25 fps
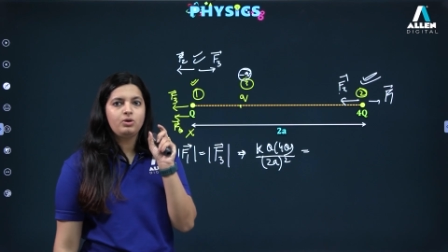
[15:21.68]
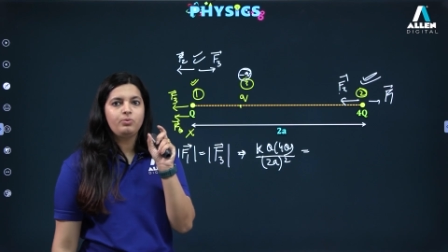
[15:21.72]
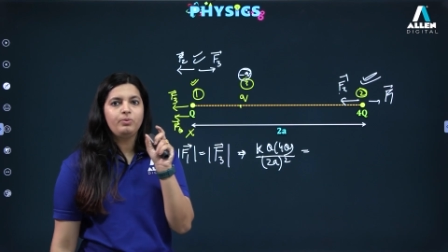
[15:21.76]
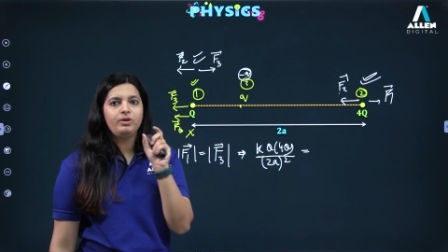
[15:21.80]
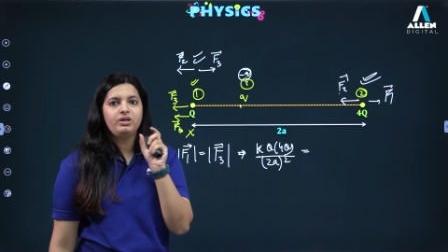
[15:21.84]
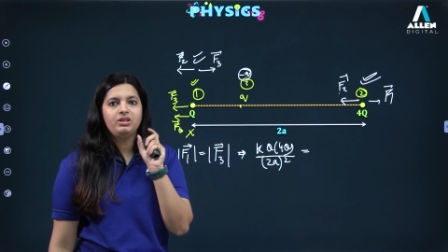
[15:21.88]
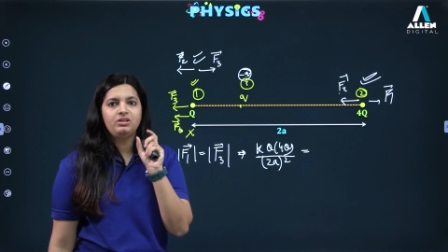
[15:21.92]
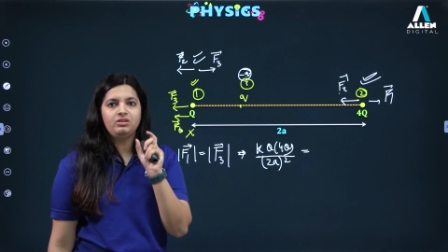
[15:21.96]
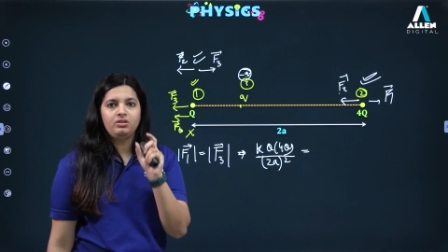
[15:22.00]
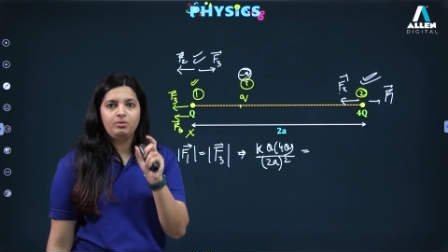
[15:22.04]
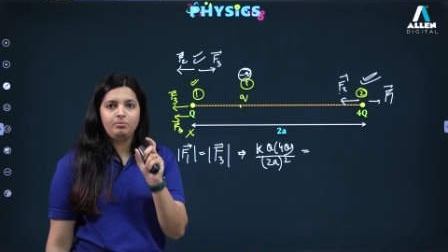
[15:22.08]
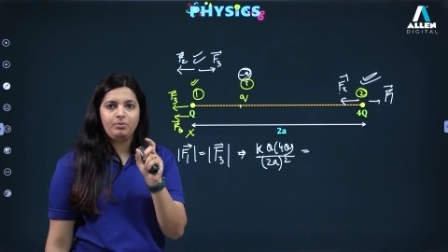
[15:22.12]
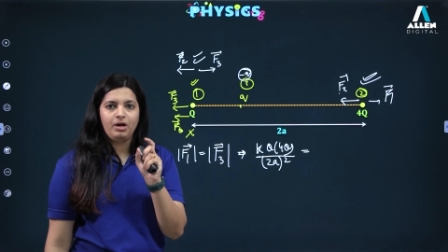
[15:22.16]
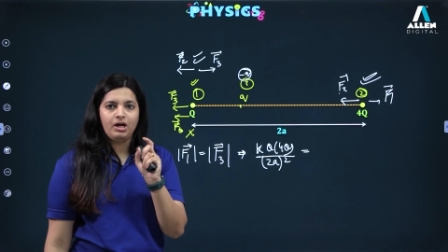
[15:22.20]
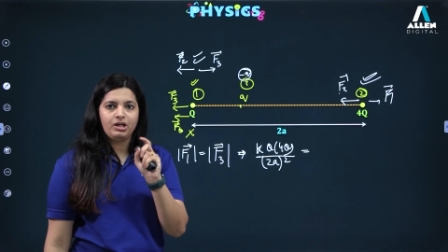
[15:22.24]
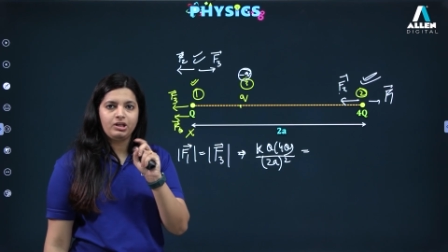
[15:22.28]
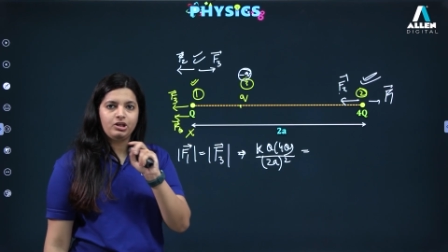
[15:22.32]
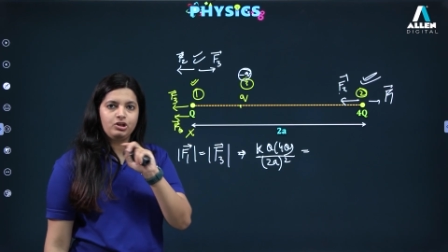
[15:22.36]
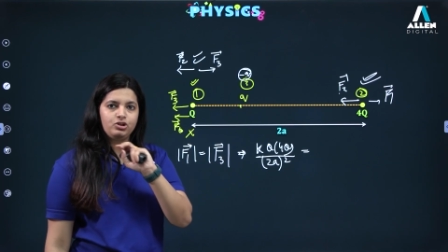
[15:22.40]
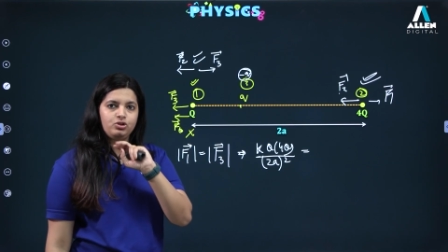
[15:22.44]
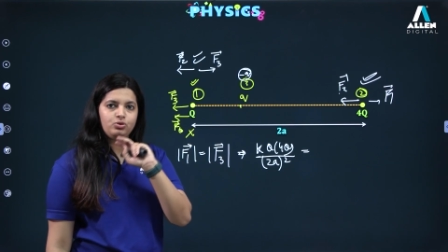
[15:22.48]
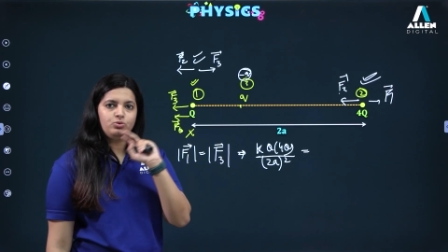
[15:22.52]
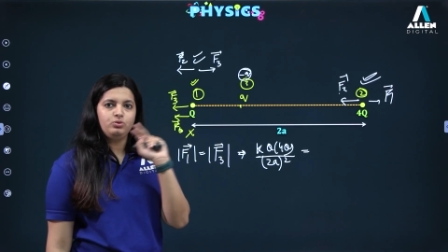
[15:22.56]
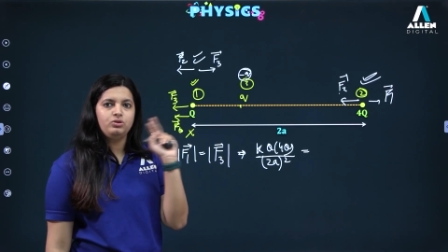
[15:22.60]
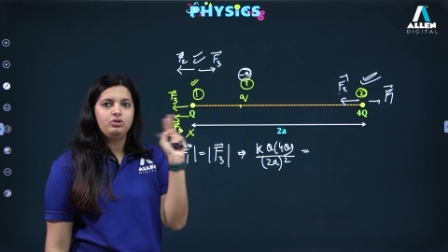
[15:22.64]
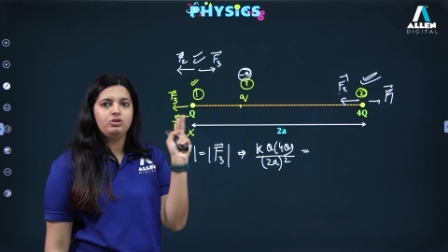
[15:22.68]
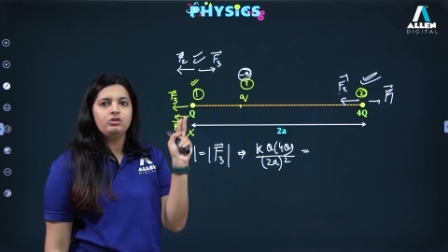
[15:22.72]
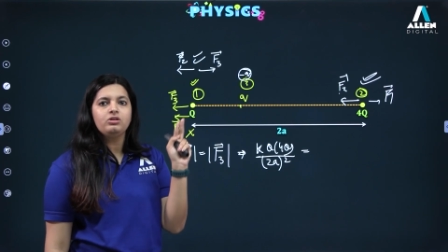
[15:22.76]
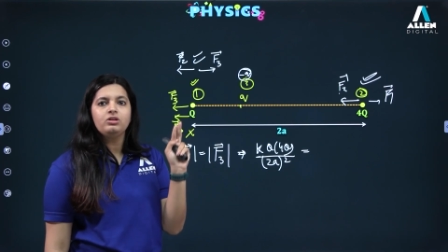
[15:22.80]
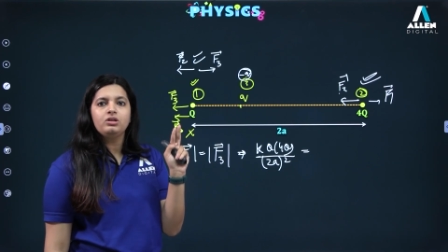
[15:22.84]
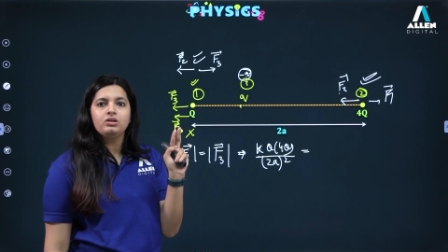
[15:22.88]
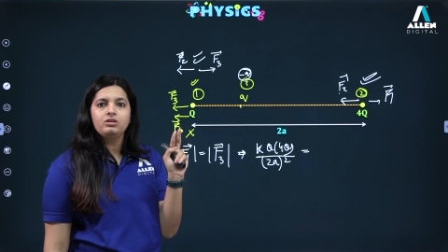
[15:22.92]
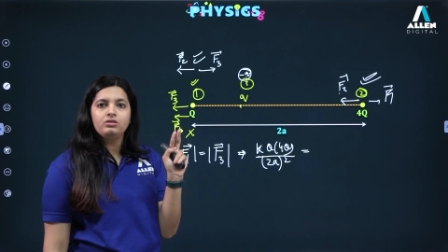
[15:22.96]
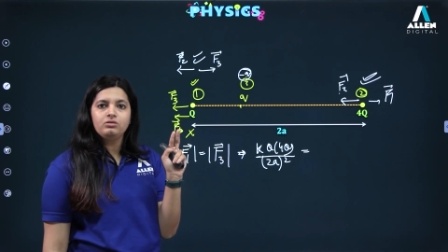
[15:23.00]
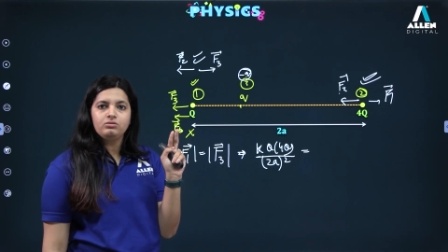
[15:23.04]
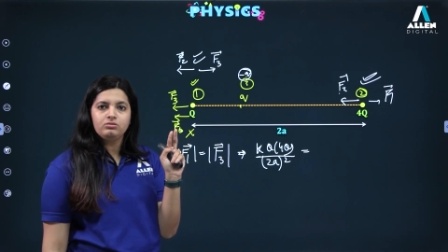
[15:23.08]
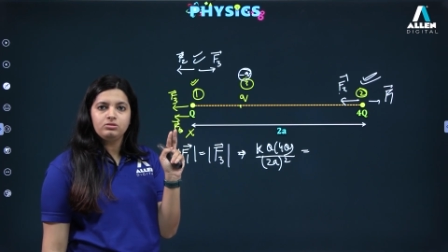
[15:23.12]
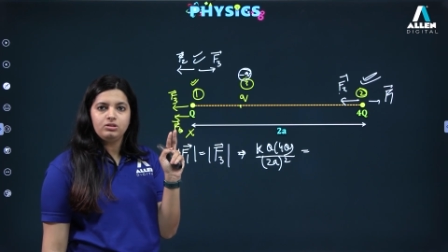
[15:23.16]
equating the magnitude. You can
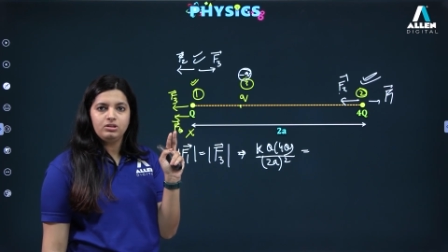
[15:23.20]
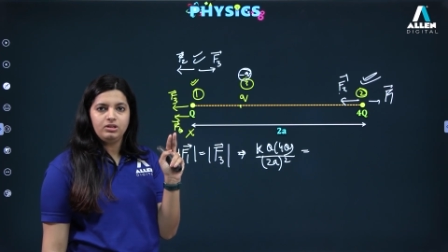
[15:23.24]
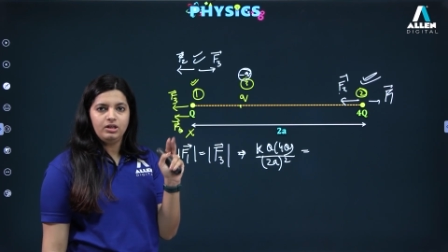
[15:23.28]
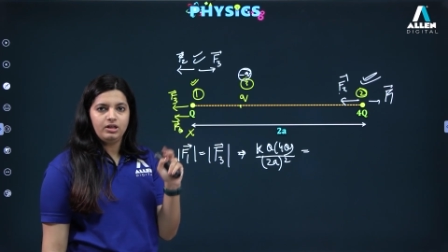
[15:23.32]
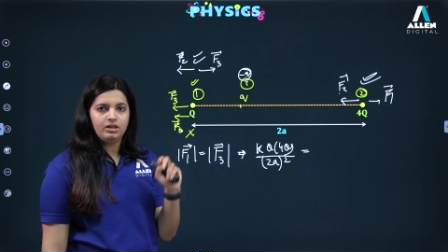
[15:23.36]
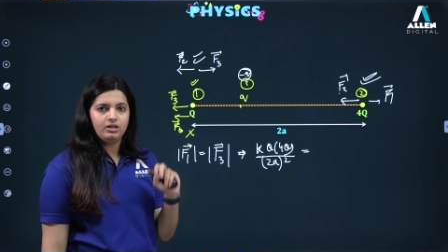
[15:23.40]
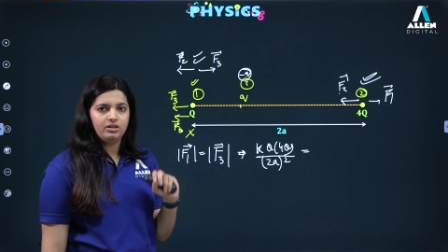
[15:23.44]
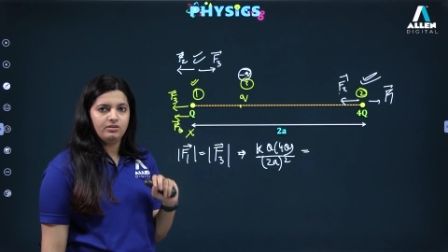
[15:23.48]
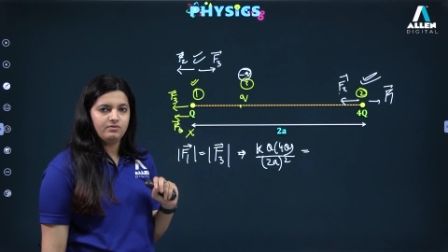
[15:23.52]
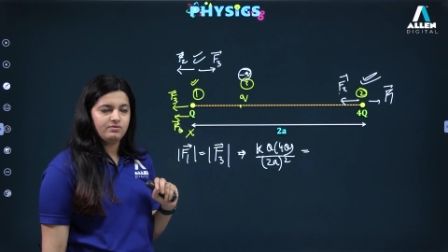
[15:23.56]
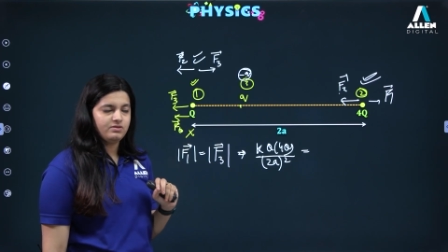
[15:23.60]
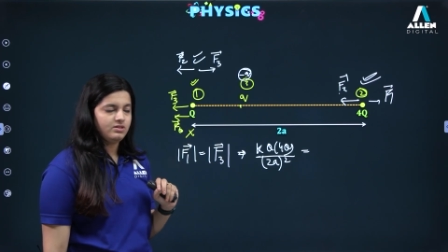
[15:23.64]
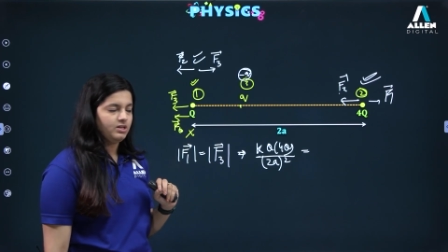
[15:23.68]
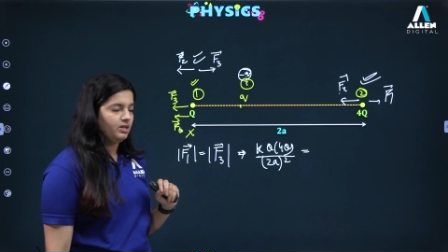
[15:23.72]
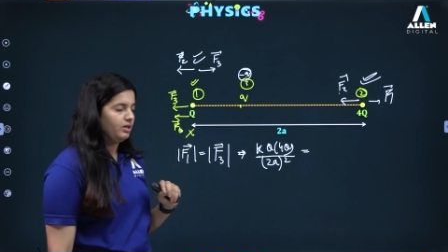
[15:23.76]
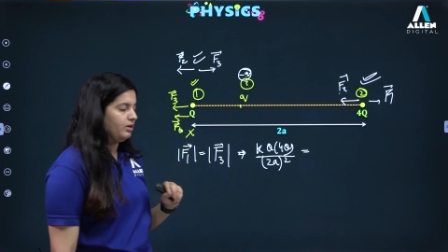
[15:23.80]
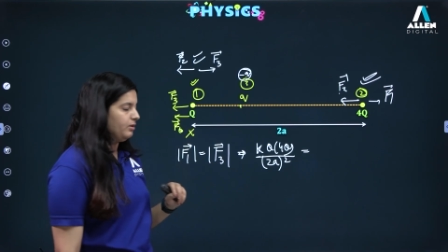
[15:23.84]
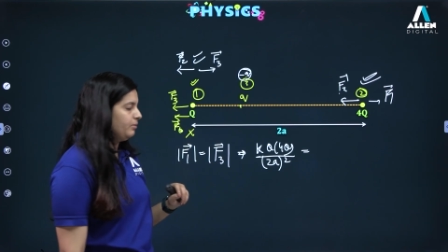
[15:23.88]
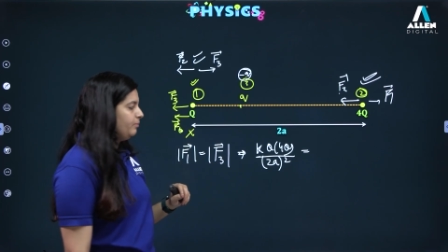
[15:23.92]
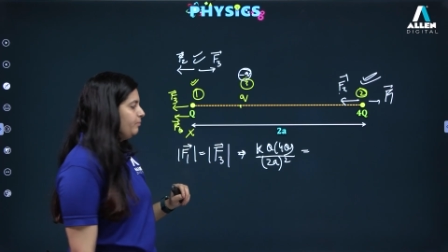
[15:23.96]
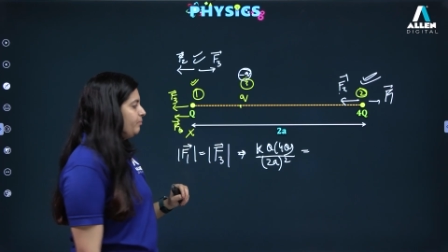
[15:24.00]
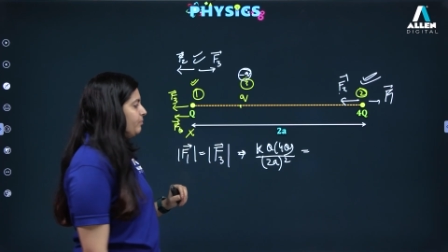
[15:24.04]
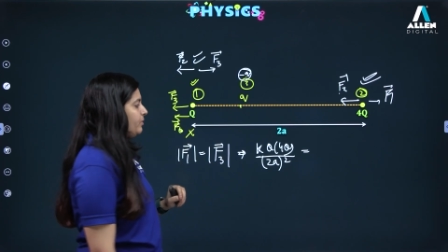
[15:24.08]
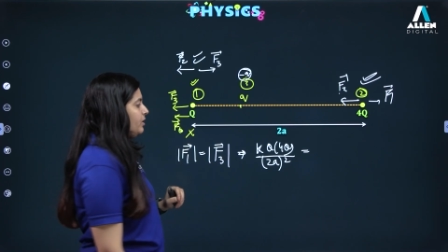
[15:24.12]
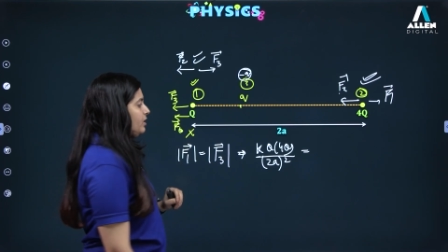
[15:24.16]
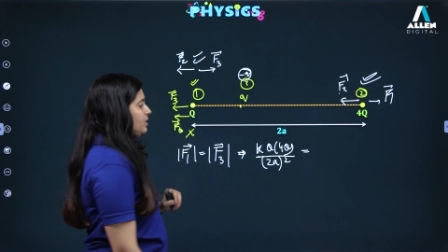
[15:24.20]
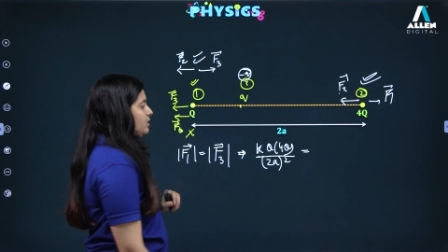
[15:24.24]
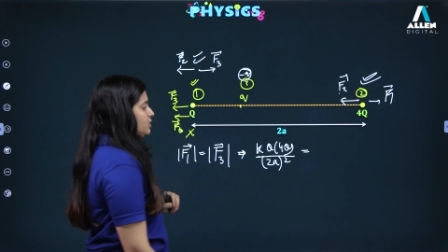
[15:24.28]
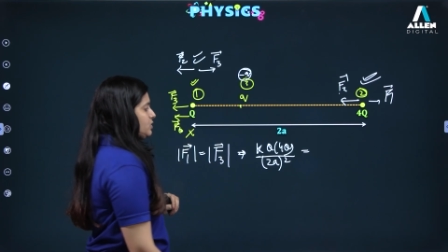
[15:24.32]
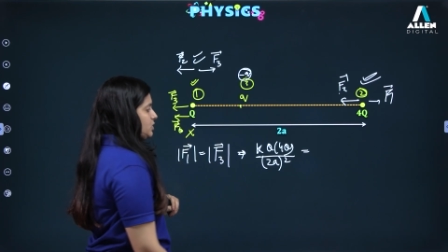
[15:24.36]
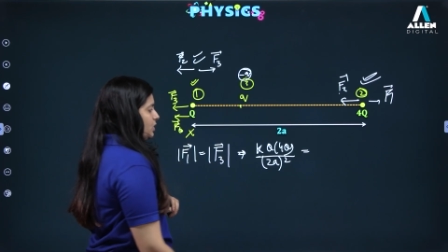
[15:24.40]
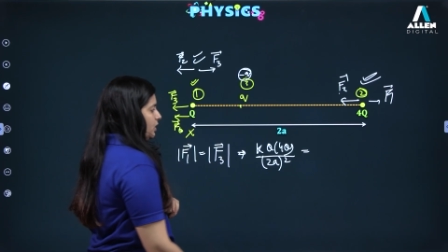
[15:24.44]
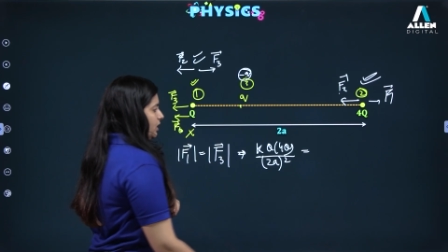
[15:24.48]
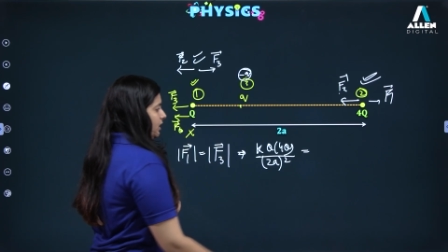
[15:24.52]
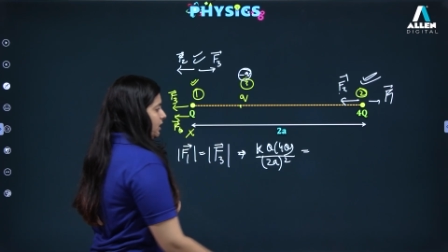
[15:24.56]
ignore the negative sign. So